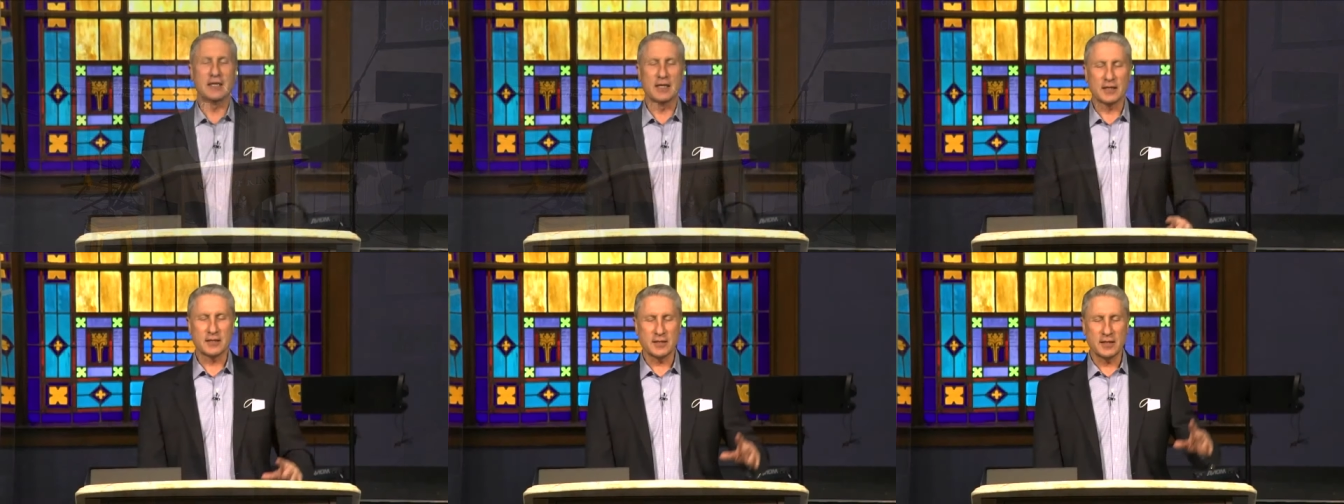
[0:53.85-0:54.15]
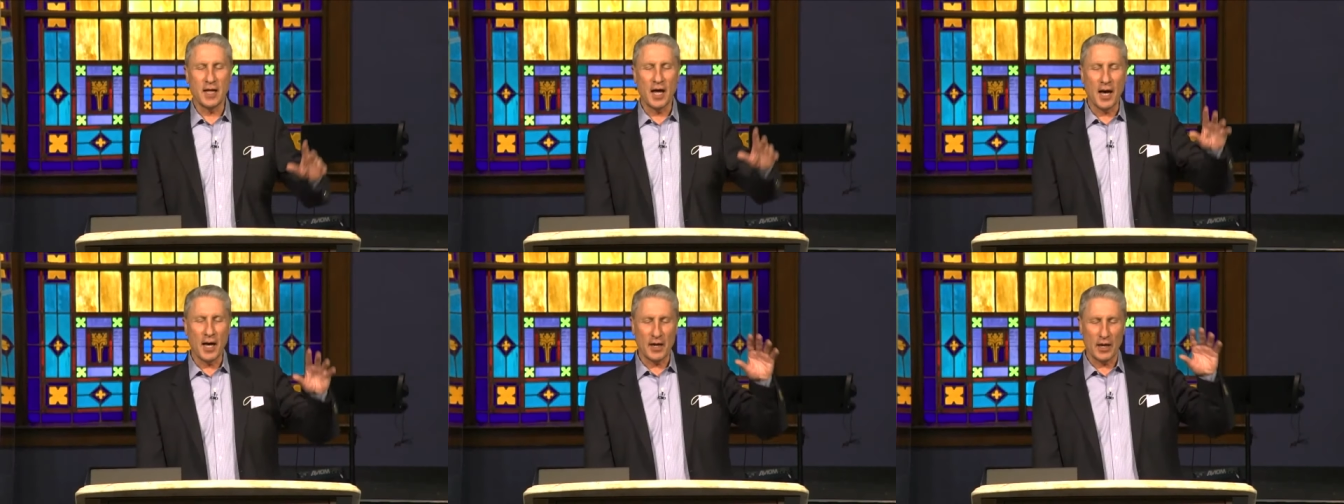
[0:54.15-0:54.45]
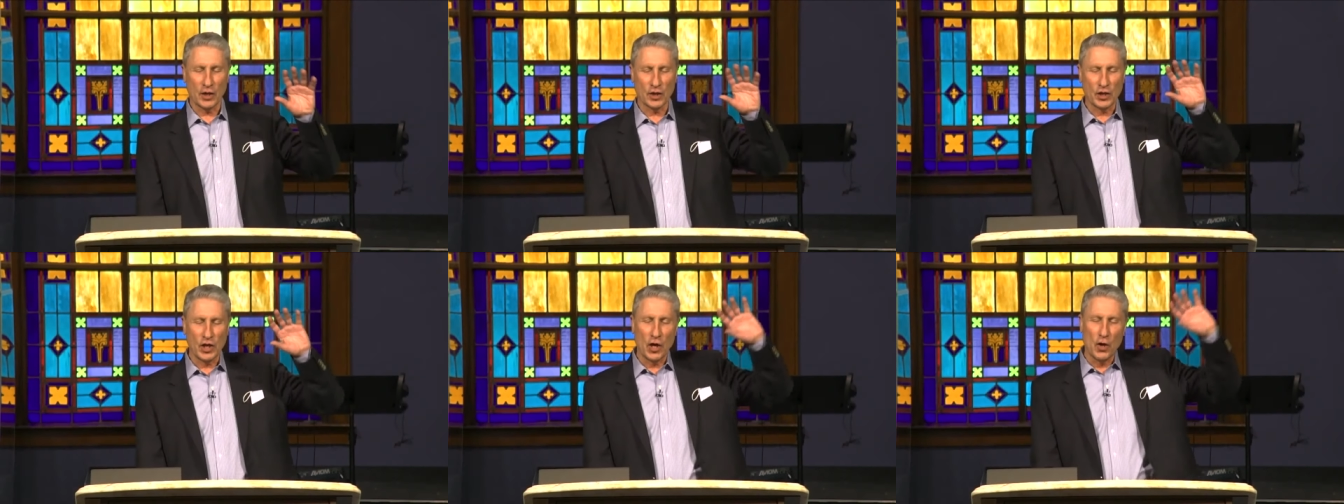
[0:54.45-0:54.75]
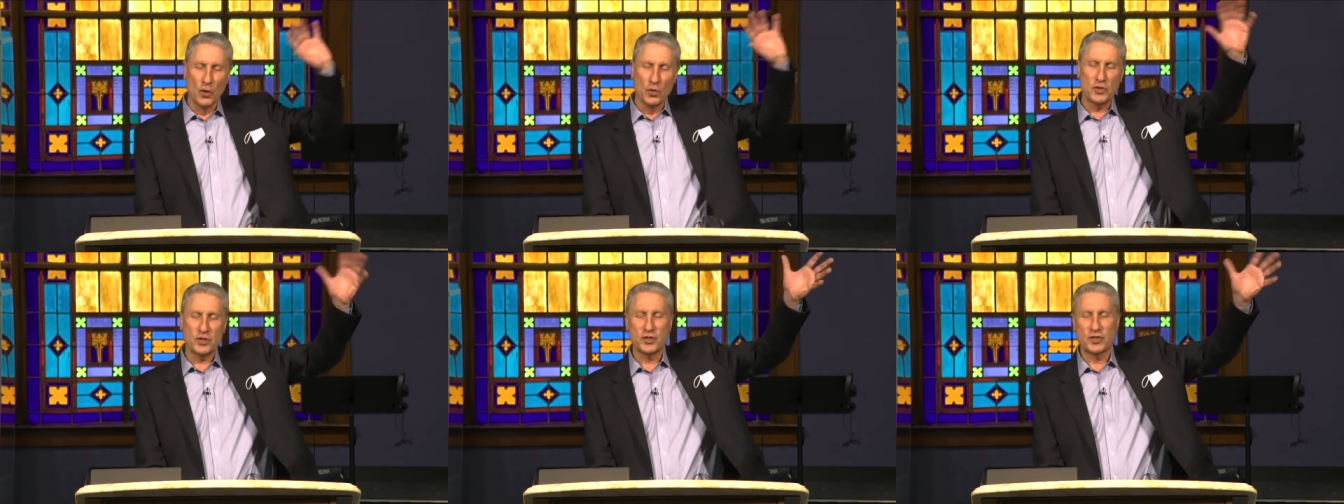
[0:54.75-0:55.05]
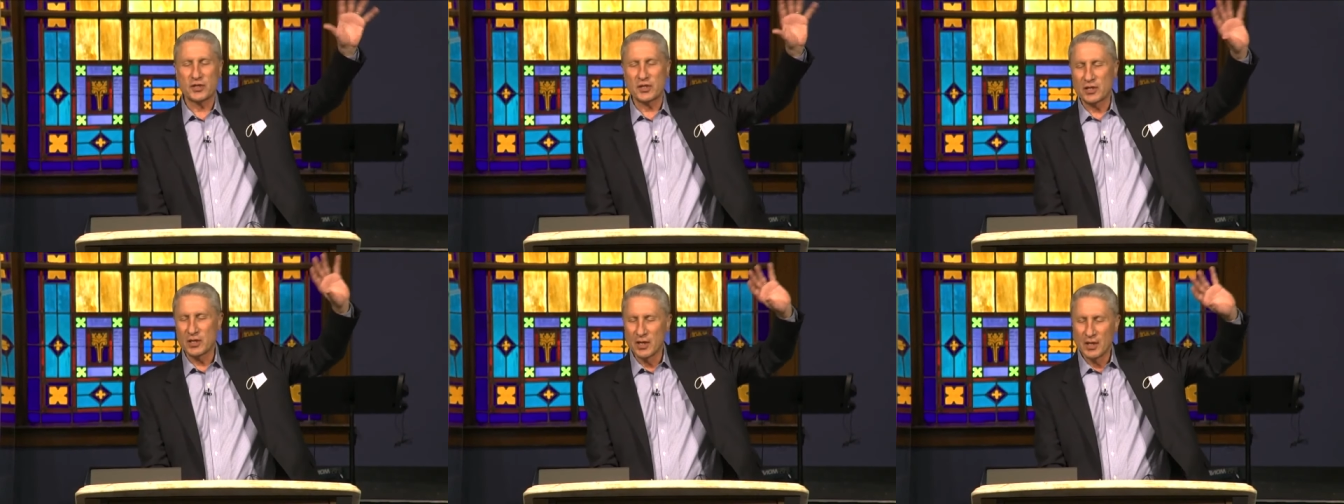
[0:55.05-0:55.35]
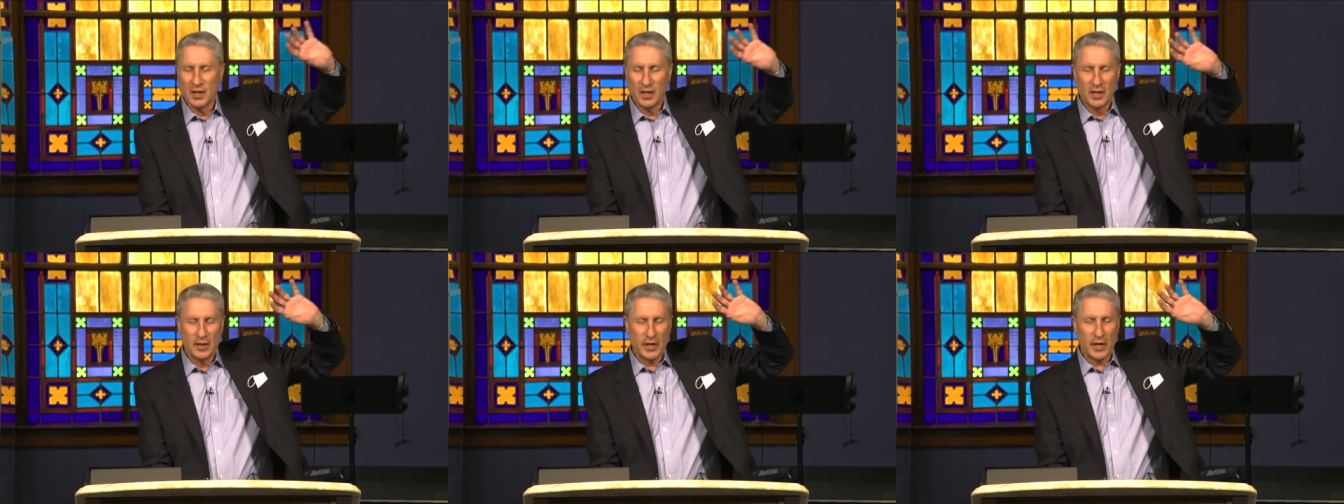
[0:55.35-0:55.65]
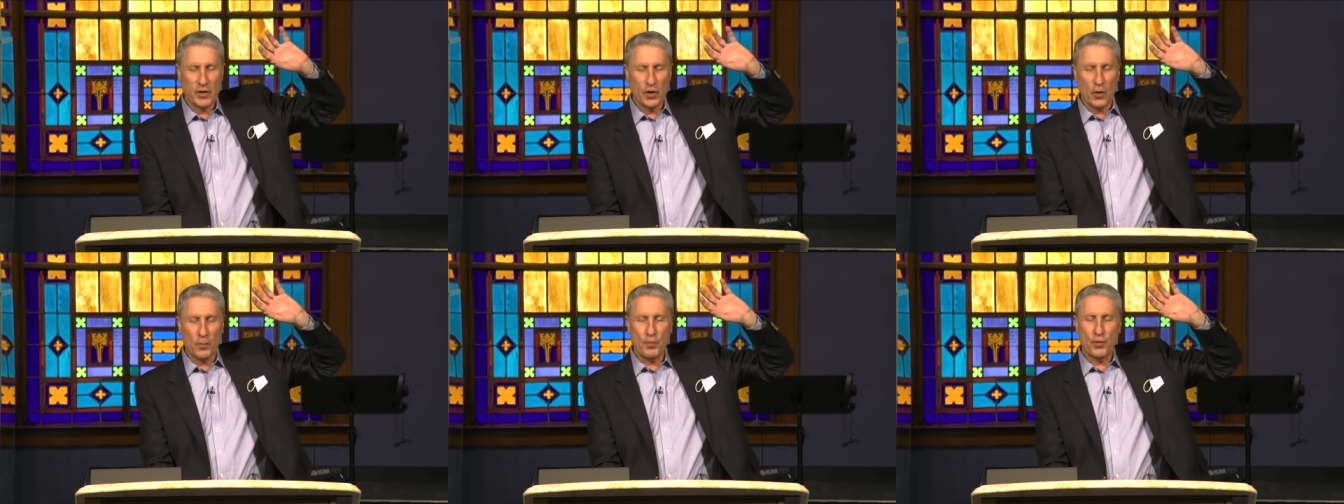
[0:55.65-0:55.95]
that it's not a ghost,
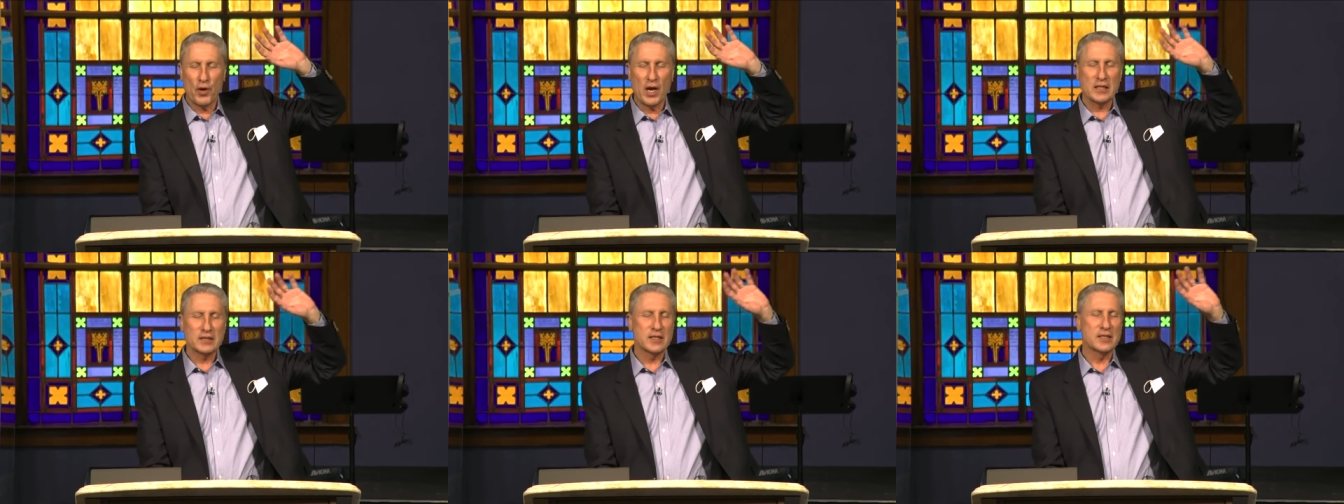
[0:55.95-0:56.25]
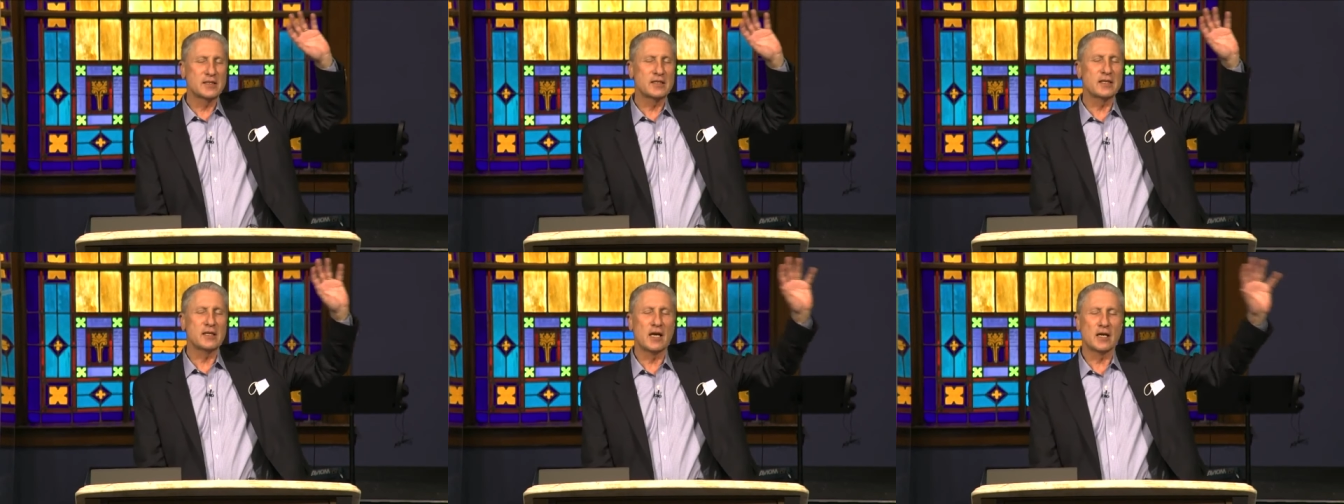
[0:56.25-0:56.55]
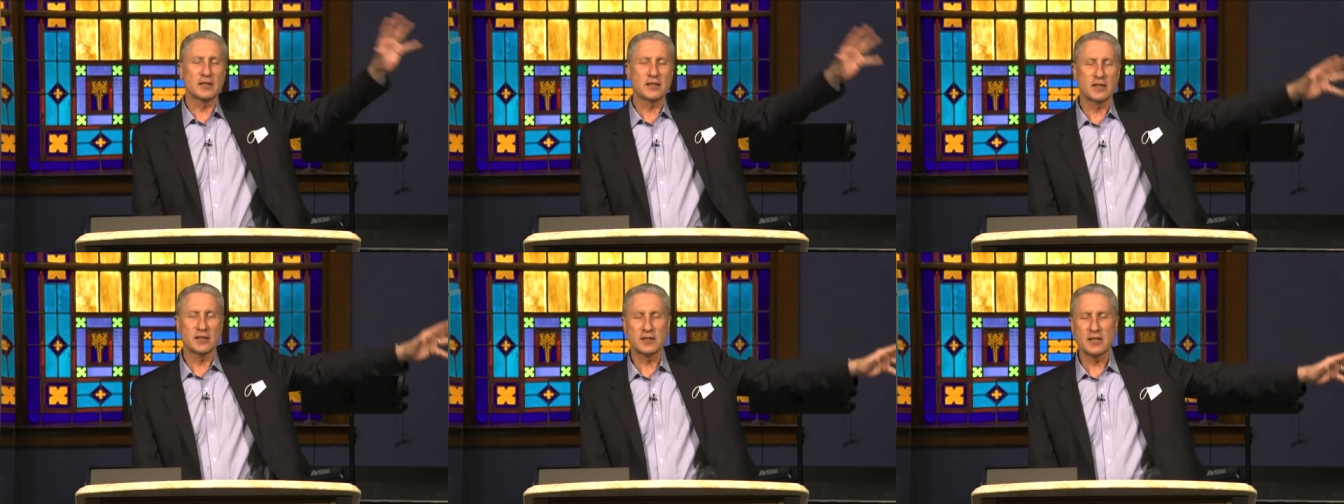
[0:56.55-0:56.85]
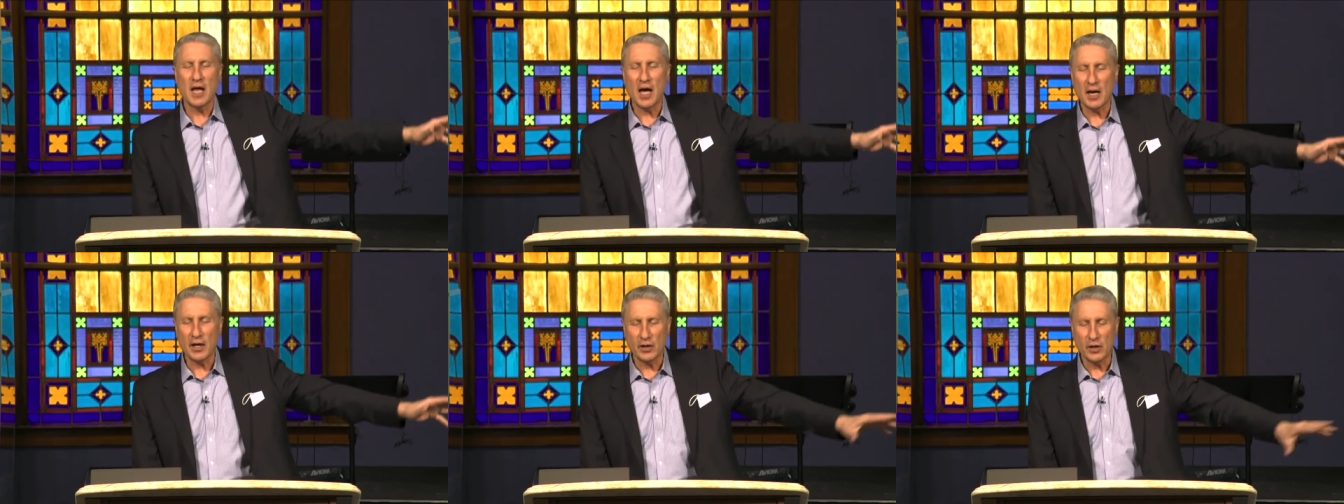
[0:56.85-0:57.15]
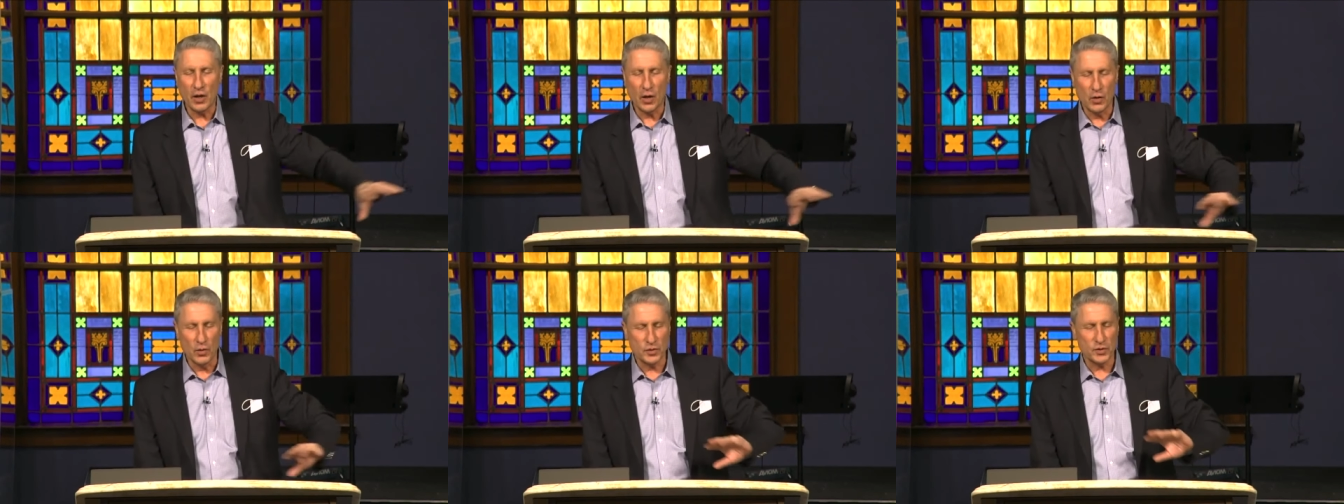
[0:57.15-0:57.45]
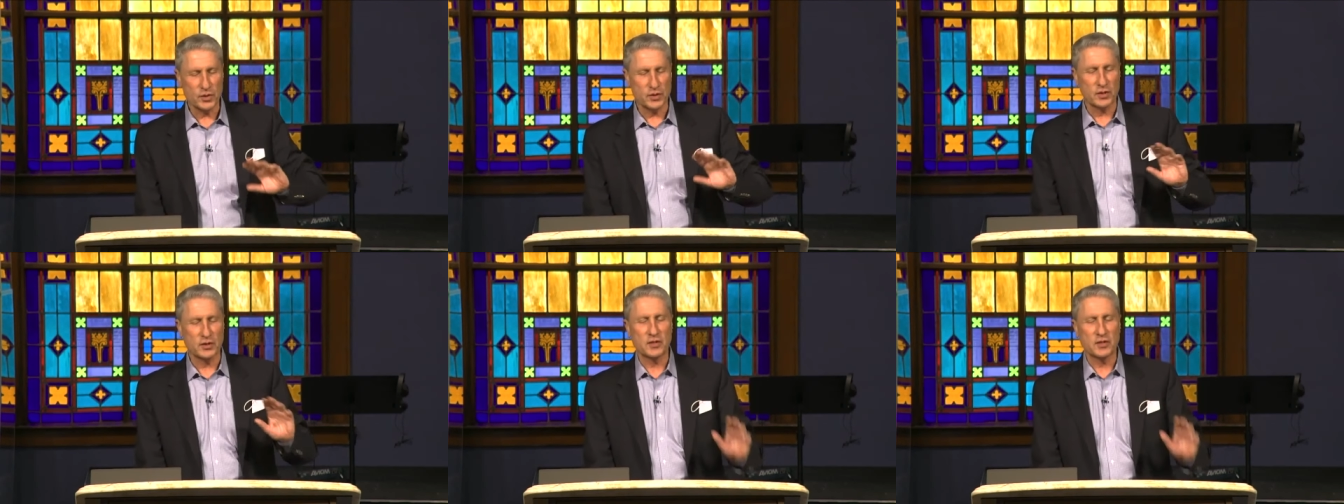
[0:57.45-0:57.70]
that your presence in us is not a ghost,